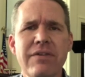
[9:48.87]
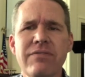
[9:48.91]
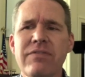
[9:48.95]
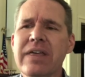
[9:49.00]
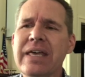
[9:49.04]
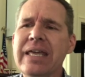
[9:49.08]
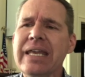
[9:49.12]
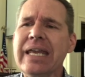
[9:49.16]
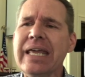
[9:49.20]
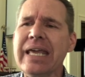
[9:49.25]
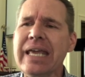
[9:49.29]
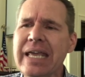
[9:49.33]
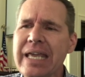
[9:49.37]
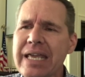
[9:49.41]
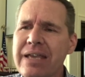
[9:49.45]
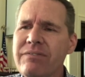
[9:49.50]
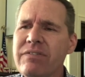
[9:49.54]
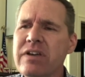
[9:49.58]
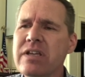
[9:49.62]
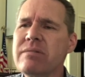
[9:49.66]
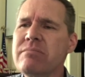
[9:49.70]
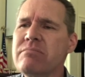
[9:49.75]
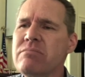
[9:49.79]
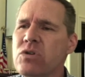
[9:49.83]
then
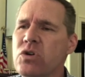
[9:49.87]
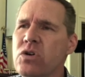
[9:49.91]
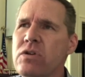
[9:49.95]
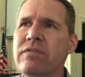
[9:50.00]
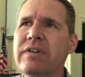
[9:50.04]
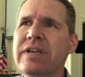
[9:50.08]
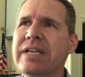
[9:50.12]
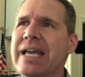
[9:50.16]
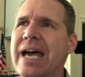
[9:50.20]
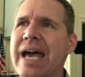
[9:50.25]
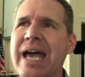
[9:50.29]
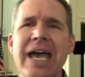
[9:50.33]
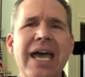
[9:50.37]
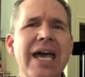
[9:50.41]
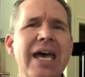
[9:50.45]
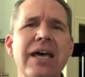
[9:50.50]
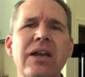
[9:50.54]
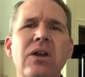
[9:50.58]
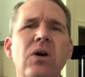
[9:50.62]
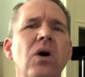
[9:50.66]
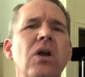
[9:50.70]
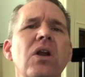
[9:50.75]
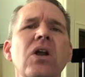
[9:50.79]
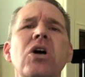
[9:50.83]
even moving
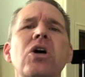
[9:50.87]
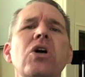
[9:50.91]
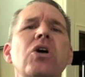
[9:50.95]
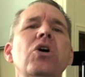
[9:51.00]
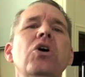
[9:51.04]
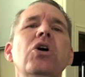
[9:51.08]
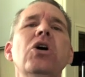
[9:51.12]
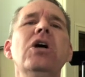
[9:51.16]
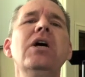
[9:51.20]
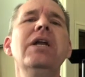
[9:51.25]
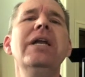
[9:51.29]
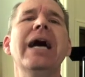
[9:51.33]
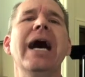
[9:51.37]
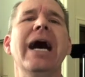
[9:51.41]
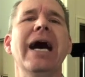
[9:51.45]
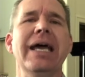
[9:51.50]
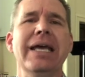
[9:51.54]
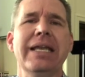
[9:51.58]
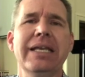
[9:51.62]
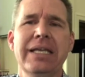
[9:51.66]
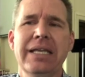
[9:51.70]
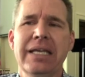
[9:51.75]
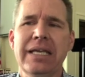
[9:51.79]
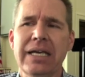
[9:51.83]
ahead on a good
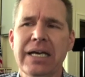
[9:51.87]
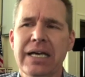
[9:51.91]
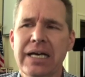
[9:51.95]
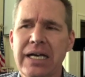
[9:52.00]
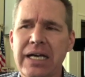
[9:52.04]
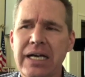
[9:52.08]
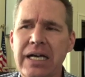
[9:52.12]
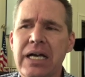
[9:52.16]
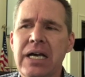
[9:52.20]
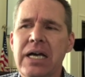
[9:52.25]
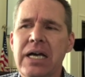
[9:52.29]
idea